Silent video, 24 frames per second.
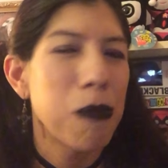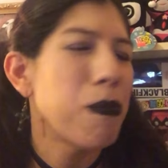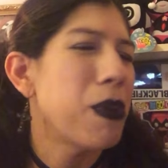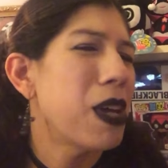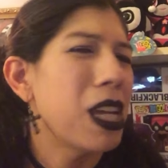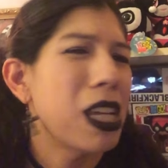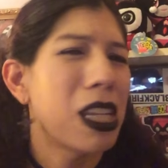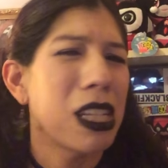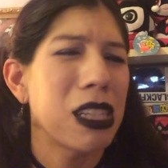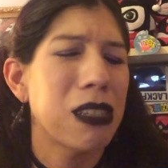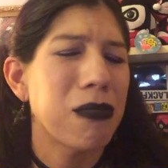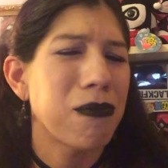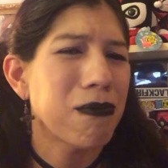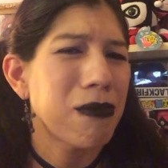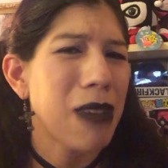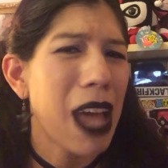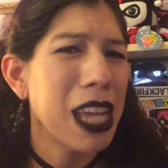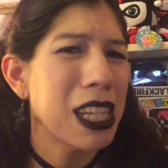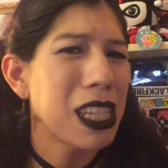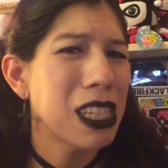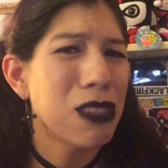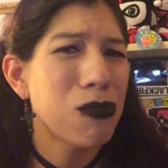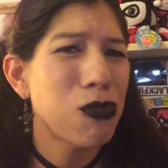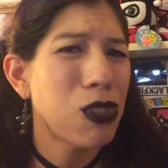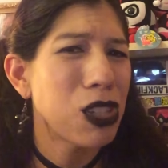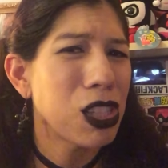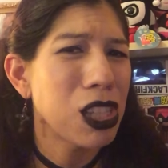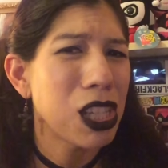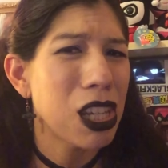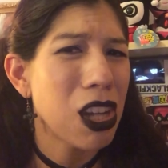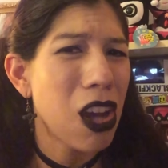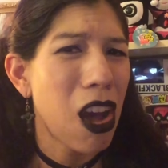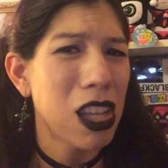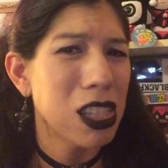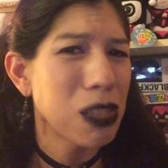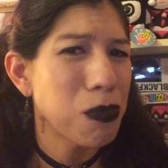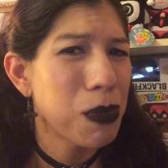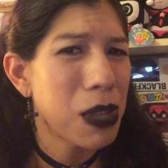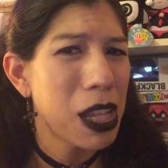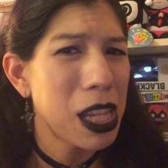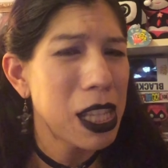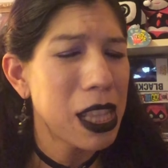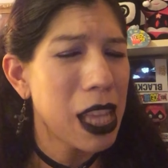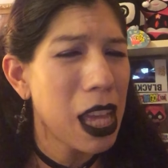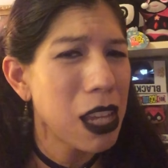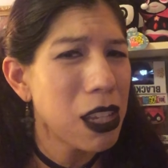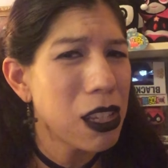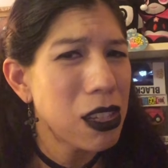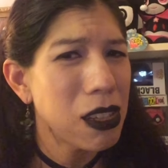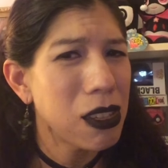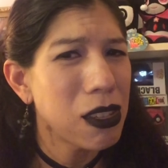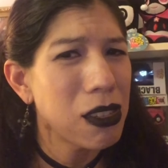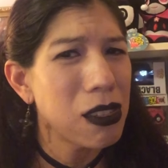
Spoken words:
but I didn't really cosplay that